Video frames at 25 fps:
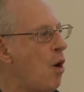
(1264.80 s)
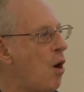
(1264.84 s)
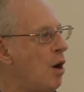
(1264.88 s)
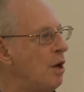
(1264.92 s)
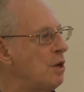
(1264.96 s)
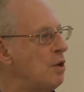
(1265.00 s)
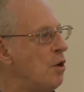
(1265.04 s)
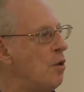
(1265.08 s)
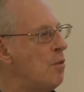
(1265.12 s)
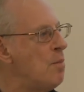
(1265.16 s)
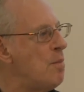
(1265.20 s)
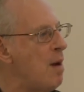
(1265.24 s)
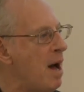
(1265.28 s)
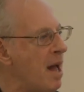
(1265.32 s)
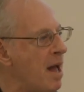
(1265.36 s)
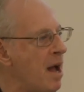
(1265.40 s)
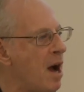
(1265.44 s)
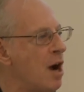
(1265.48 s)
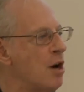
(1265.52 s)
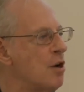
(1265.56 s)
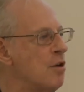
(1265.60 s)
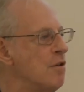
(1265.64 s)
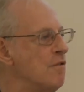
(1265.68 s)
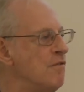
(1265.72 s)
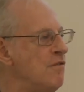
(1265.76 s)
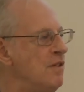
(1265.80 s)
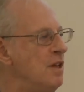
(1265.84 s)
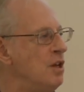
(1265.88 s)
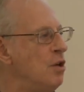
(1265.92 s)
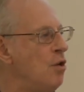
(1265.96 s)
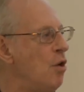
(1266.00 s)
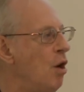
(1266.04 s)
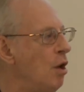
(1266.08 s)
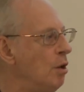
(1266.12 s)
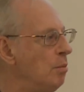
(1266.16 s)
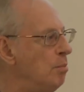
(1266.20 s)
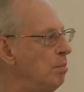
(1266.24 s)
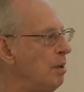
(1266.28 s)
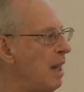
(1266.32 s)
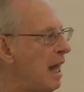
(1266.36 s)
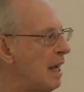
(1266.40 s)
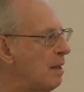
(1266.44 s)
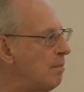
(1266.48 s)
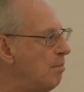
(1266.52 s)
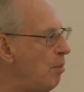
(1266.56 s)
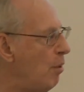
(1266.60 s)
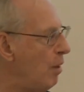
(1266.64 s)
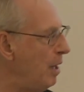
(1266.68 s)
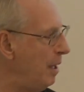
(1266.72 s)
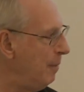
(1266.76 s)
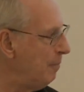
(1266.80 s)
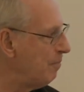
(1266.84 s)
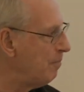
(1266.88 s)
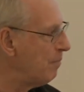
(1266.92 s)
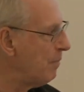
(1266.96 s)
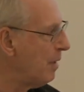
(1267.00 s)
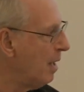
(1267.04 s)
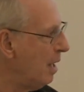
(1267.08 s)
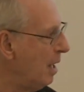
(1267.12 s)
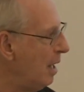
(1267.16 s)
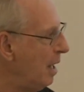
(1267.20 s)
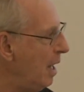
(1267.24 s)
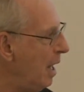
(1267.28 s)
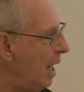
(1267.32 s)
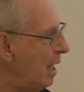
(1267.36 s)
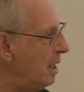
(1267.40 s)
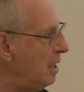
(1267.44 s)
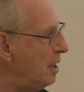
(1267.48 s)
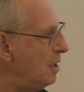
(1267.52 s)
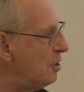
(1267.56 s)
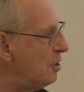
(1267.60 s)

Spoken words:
autobiography called Black Boy. And he